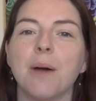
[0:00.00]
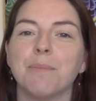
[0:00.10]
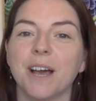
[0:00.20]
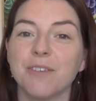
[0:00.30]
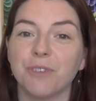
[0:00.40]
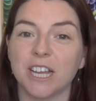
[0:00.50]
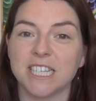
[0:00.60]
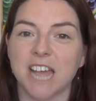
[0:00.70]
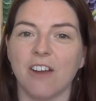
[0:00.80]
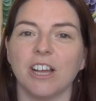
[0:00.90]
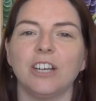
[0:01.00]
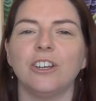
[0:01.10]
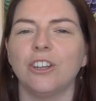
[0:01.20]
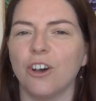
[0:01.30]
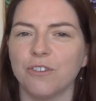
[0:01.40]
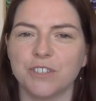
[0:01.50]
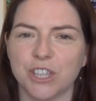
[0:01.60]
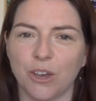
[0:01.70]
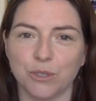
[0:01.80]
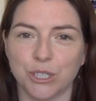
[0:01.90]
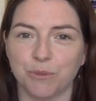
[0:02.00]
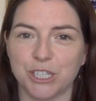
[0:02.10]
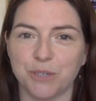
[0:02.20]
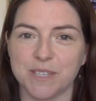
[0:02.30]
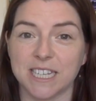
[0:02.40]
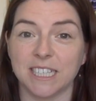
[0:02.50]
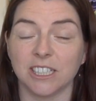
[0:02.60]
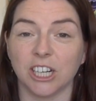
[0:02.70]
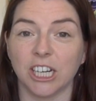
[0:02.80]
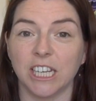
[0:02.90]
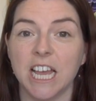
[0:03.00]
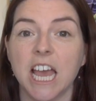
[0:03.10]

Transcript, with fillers: My friend Tara loved the ocean when she was a little girl,